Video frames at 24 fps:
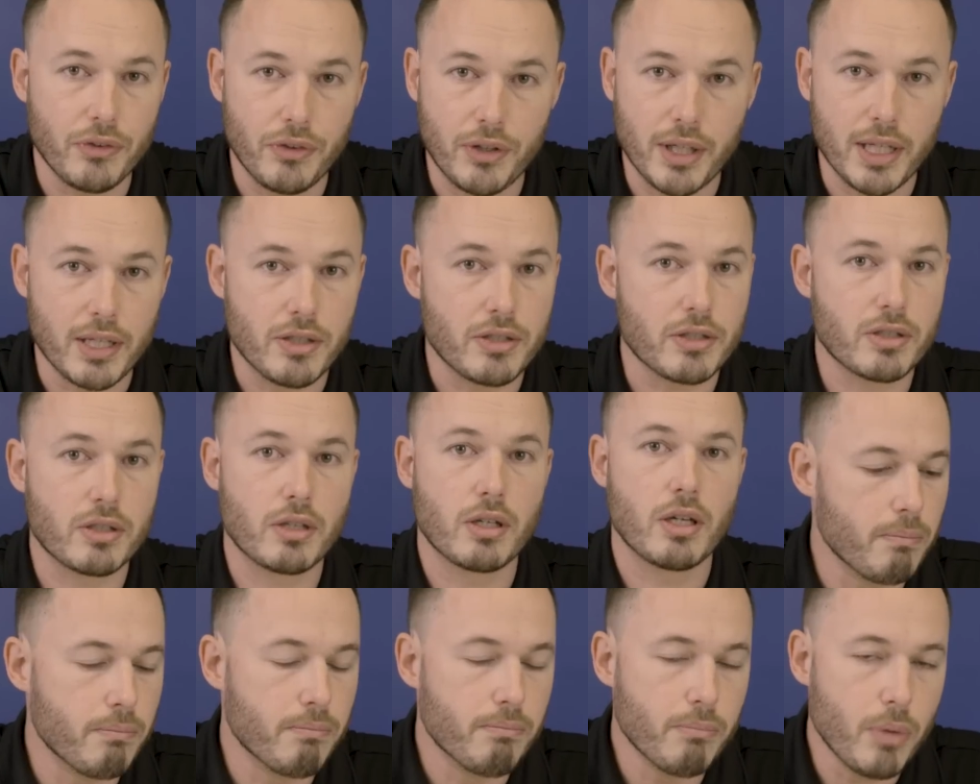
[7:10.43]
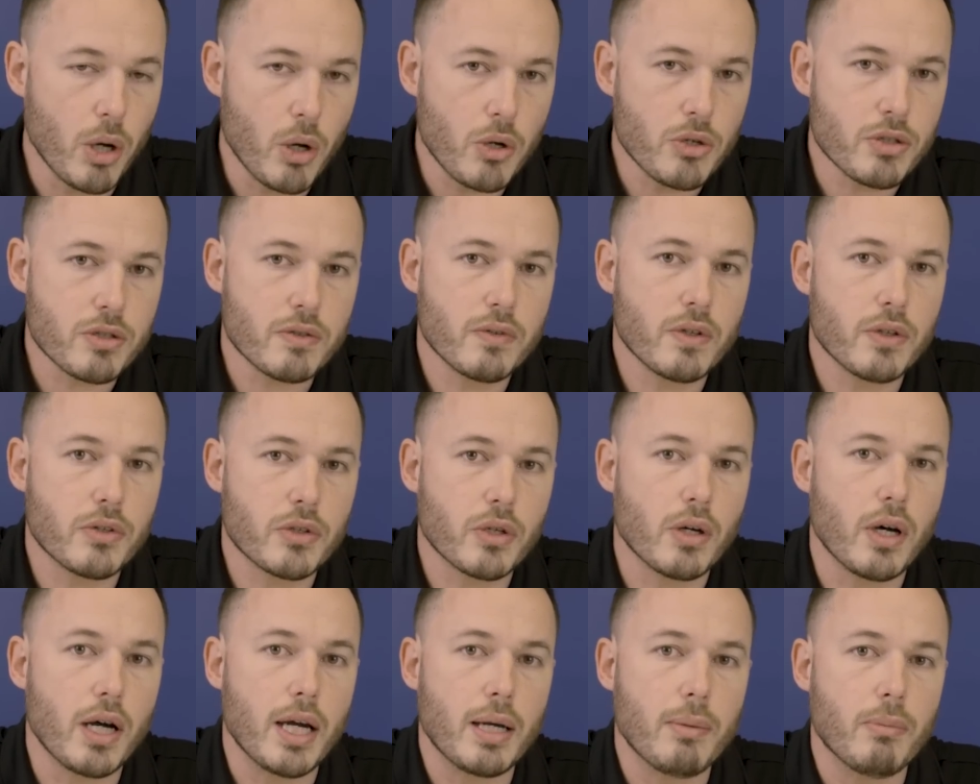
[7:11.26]
disc, most of the
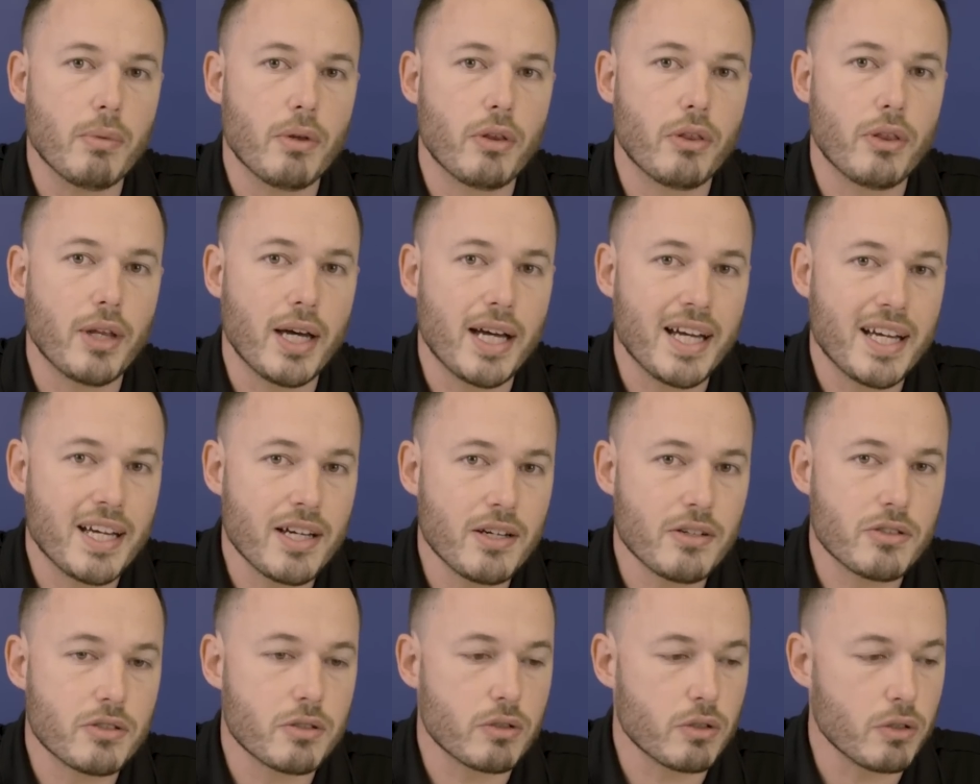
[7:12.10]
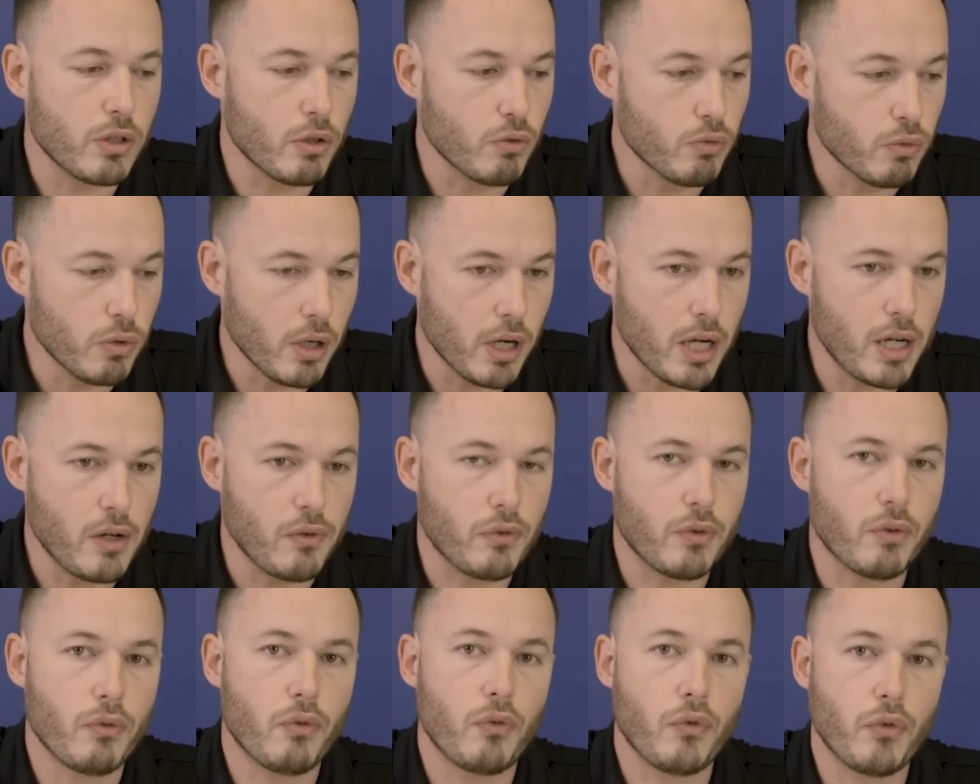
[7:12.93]
time that has
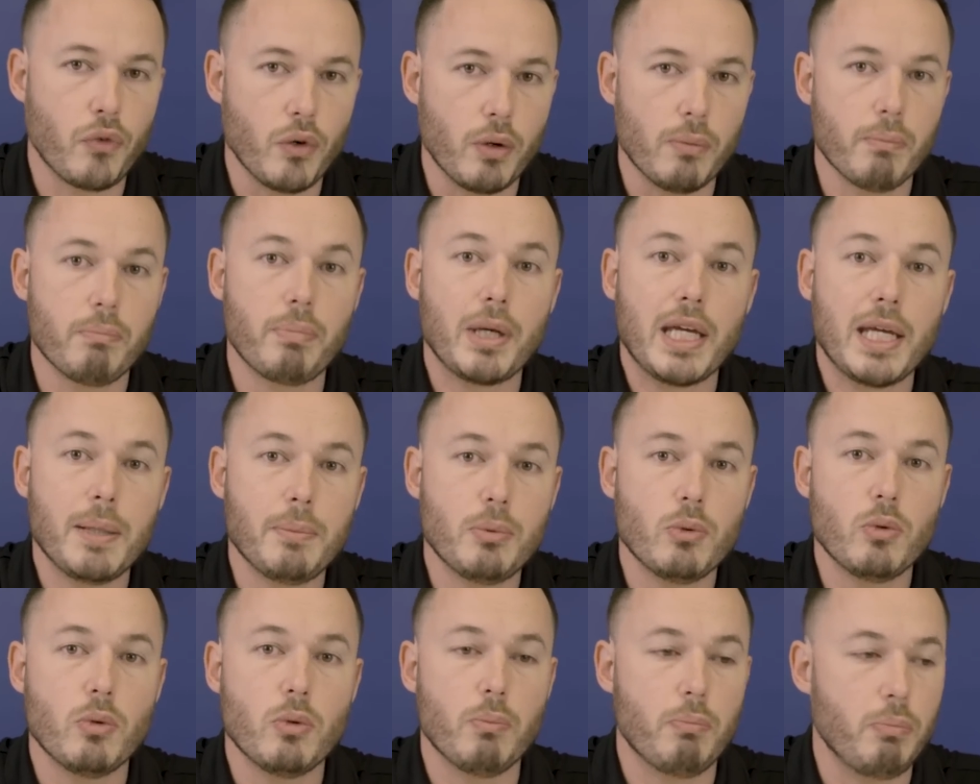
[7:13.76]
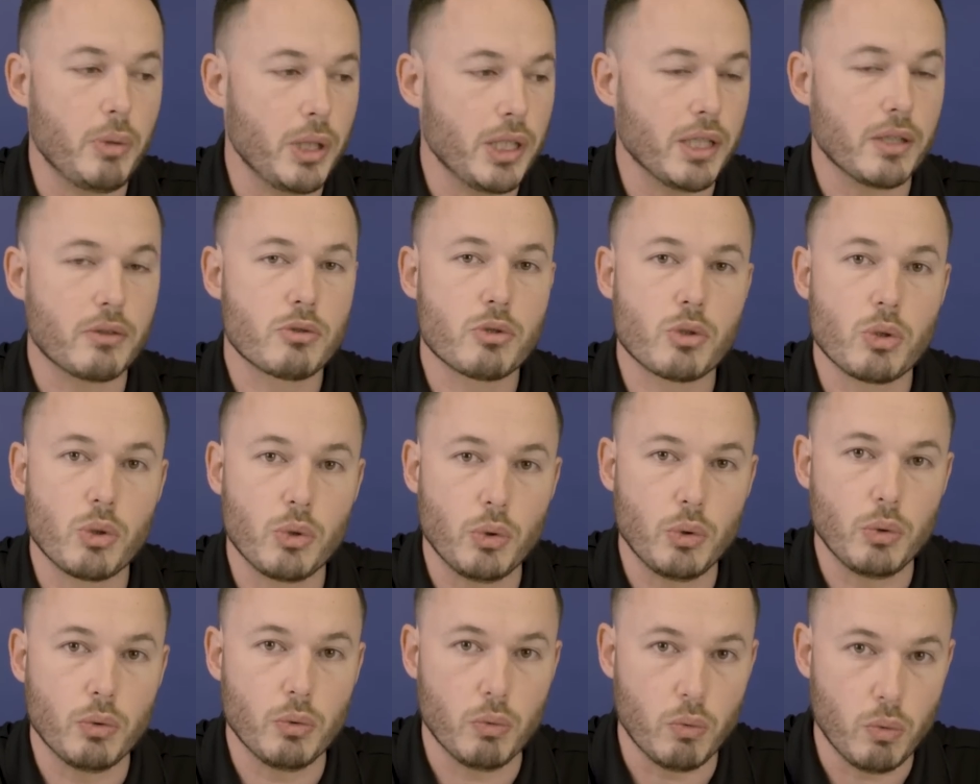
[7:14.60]
arrived from people being
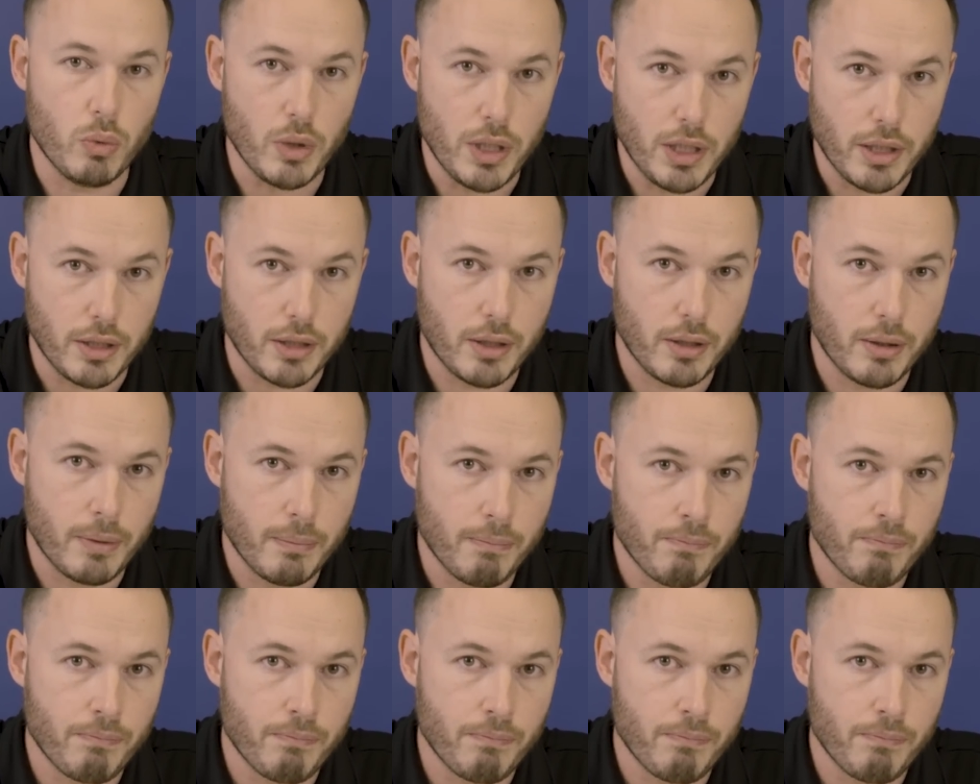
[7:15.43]
too weak.